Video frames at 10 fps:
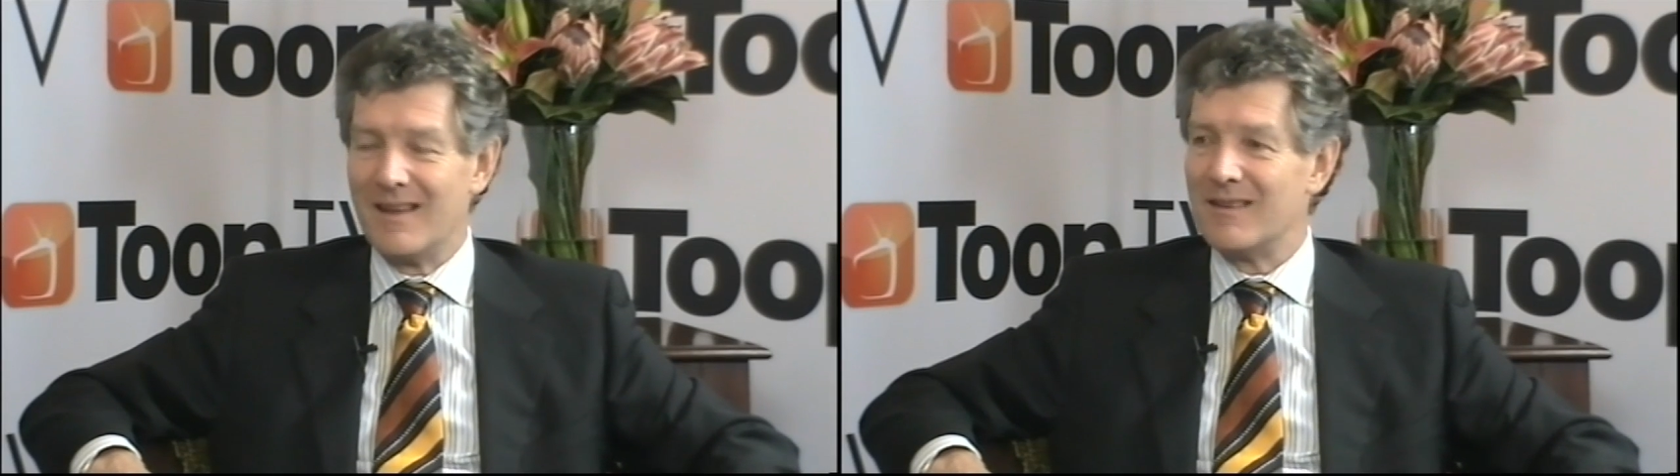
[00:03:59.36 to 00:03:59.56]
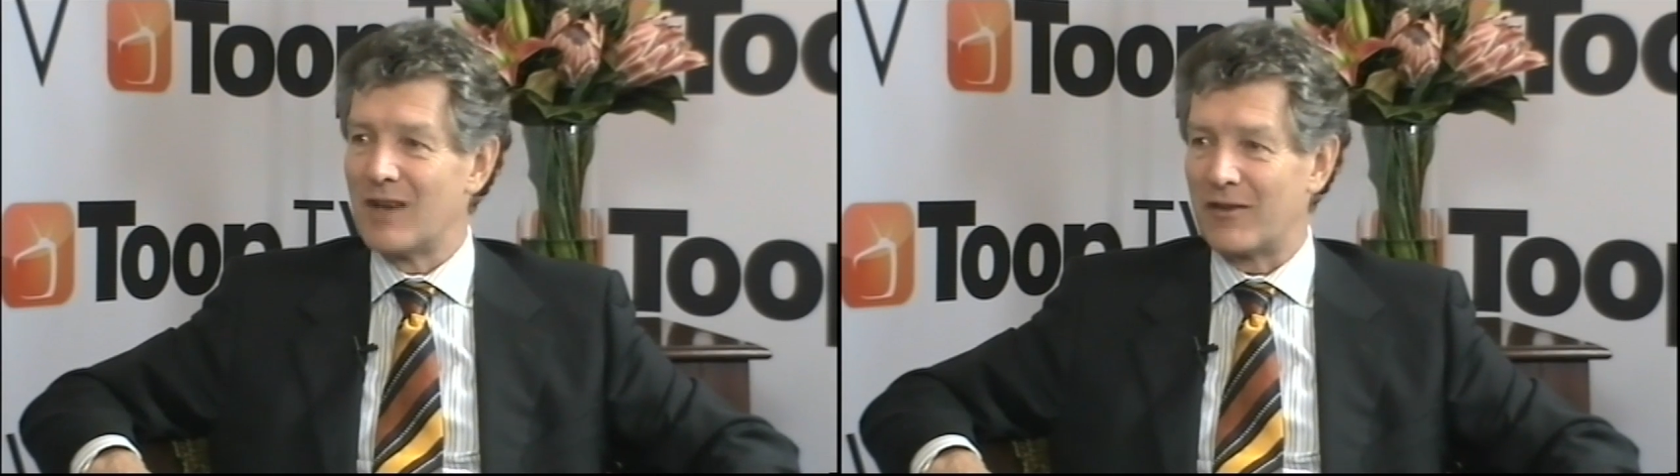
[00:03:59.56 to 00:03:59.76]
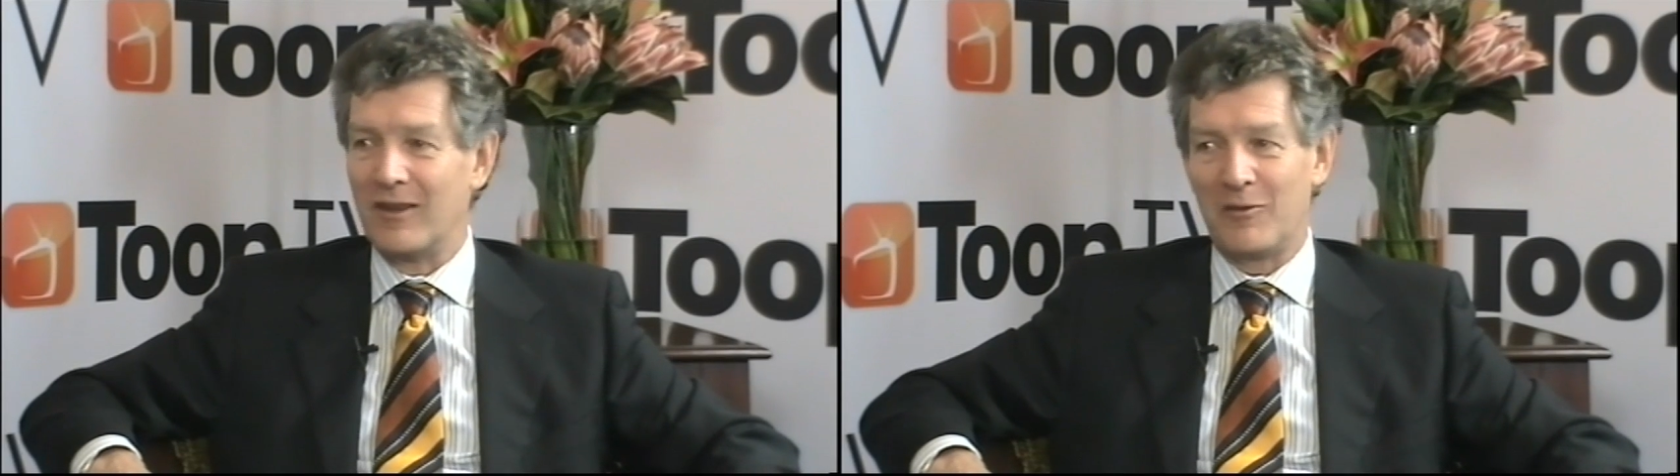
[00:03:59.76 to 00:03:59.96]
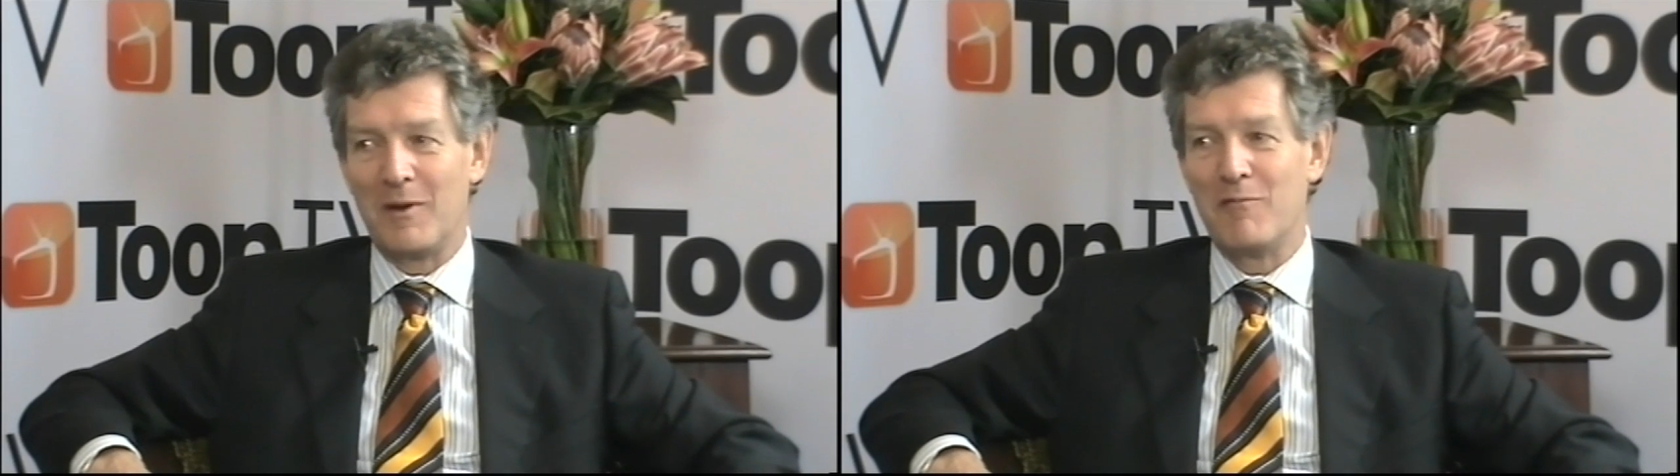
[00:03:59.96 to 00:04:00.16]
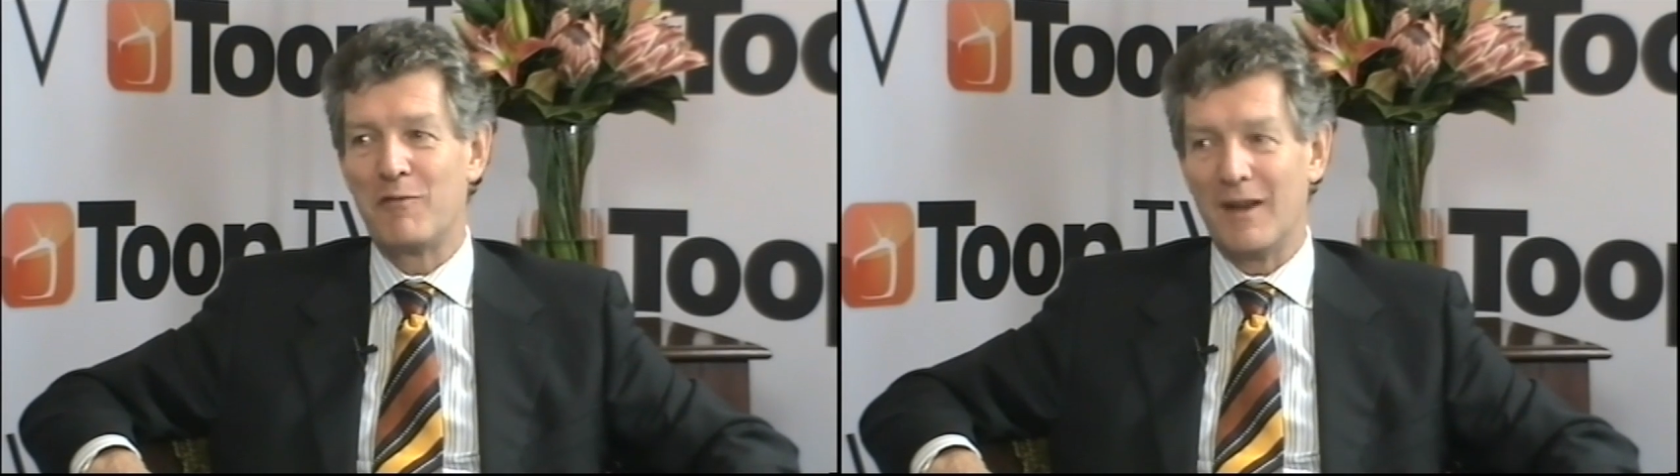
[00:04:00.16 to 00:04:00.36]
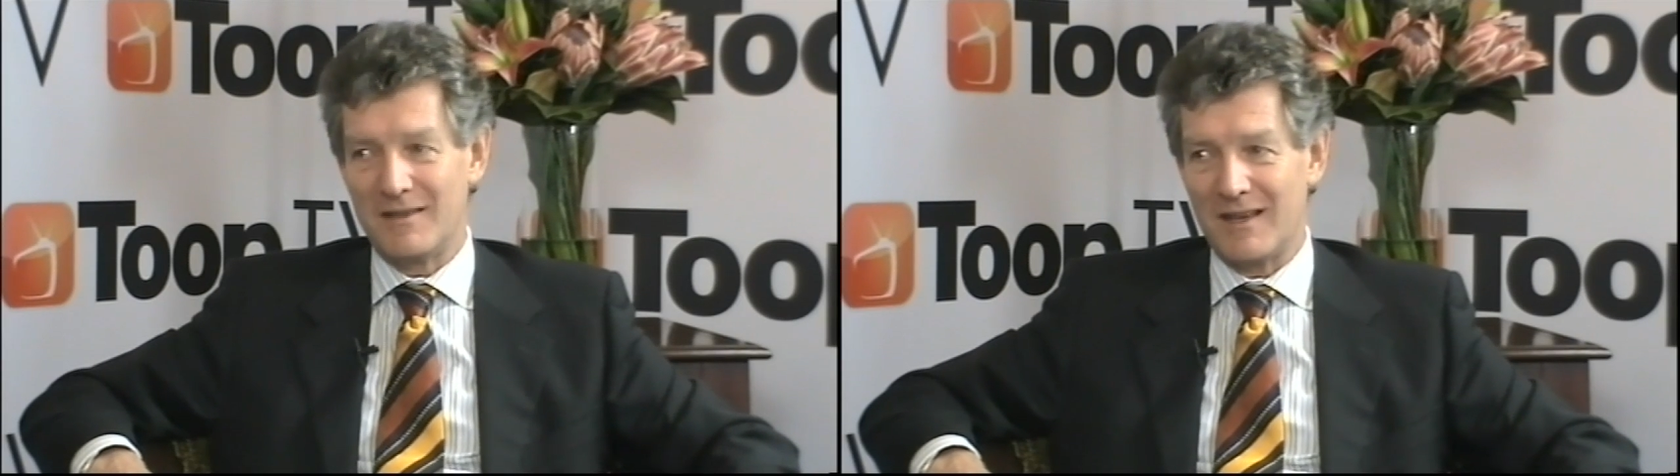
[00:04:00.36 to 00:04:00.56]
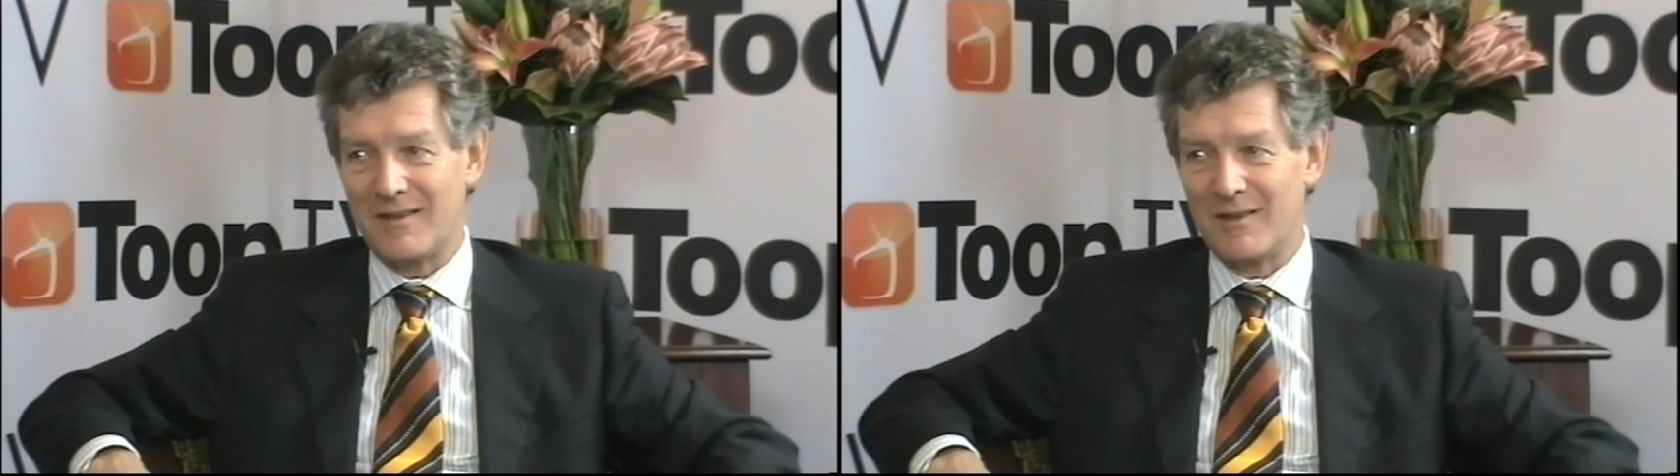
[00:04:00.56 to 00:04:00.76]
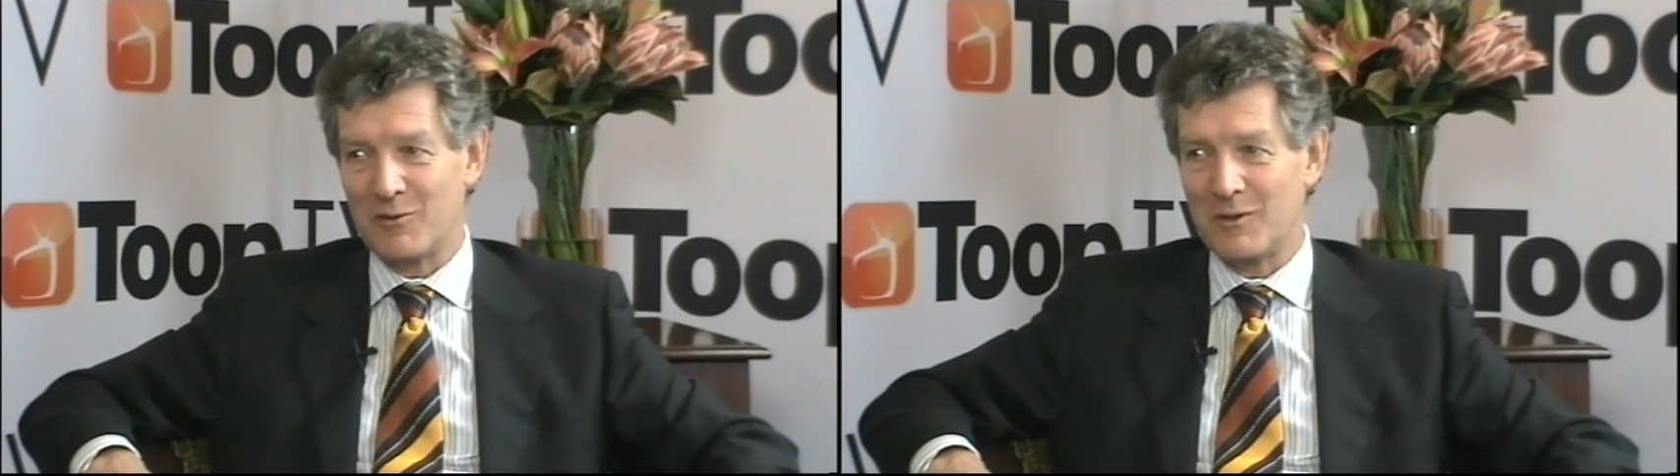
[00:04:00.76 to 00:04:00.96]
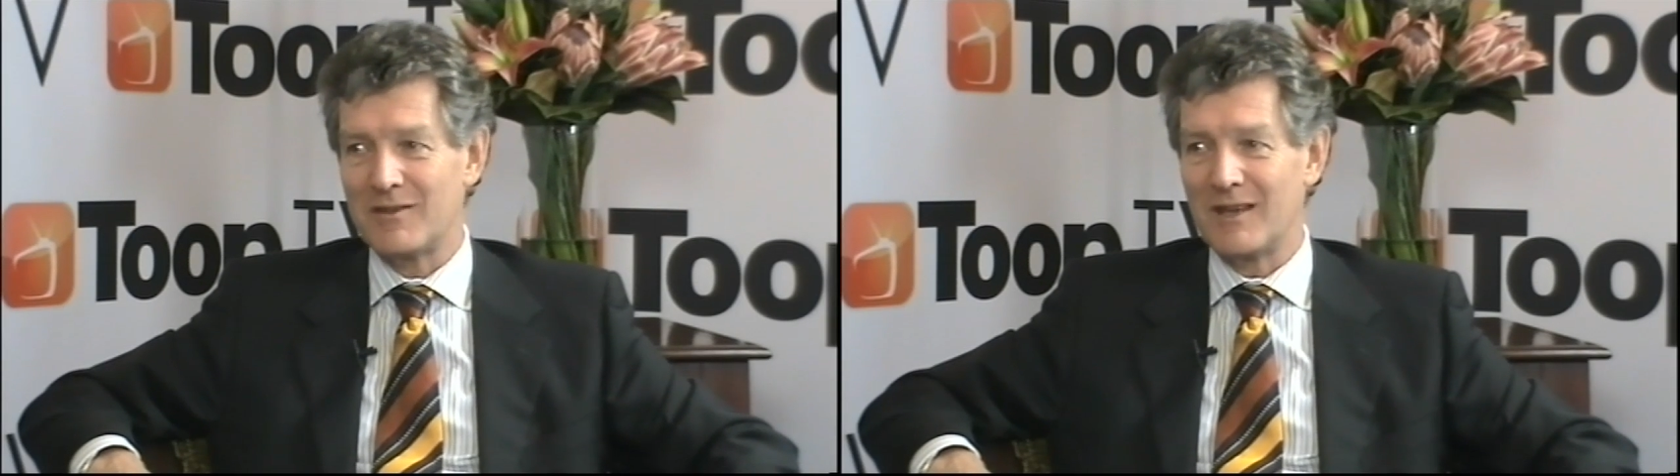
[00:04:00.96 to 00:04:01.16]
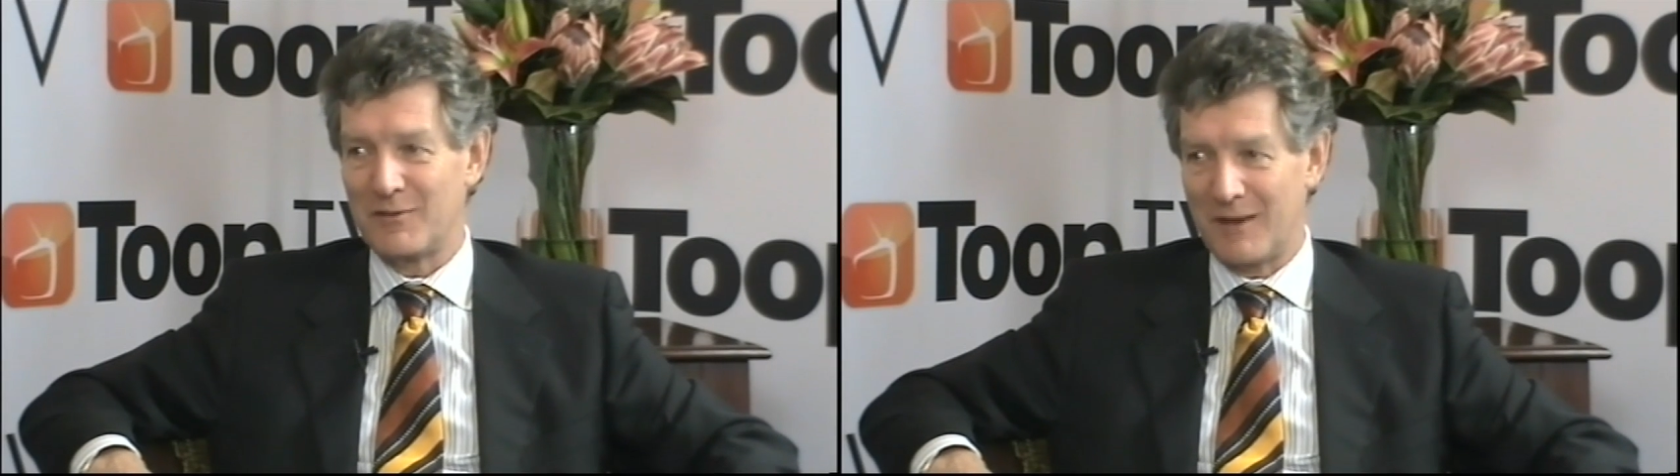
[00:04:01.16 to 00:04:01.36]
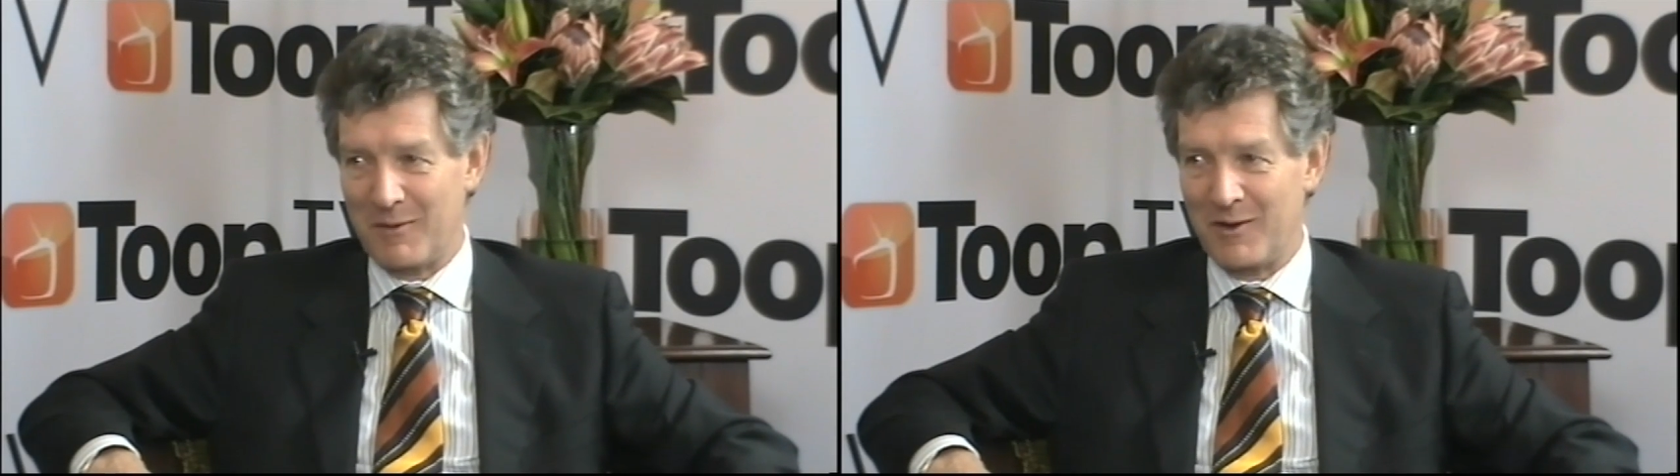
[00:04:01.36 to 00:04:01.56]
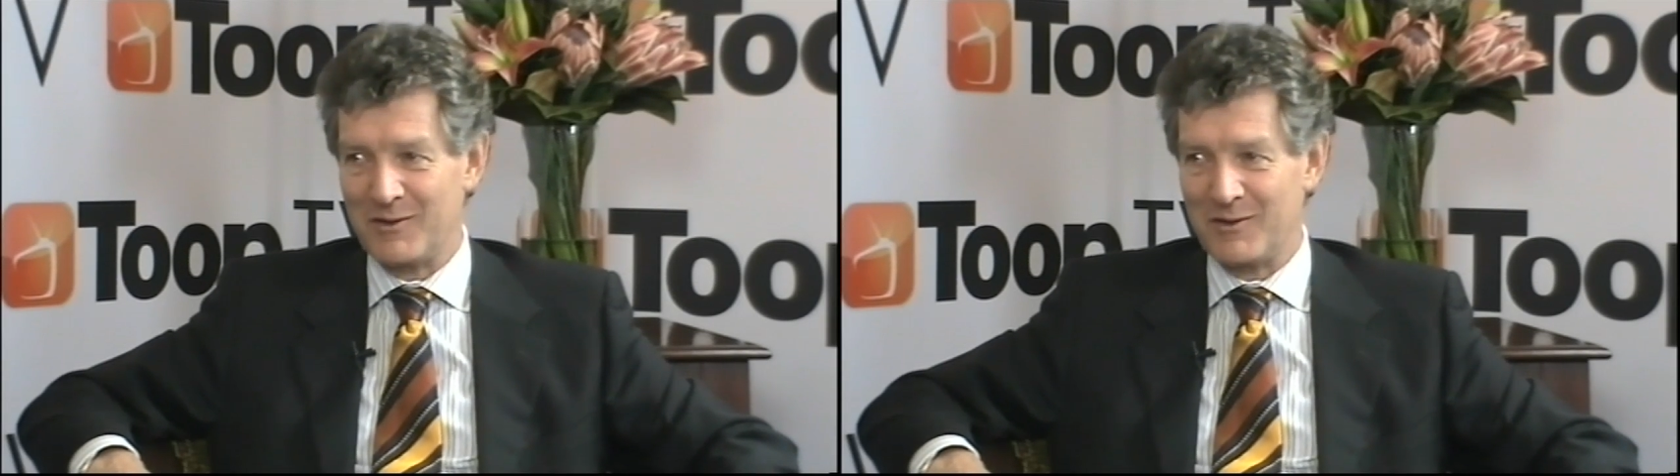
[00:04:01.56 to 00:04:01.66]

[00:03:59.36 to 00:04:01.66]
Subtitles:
Justin, it's been fantastic as always. Thanks for coming on the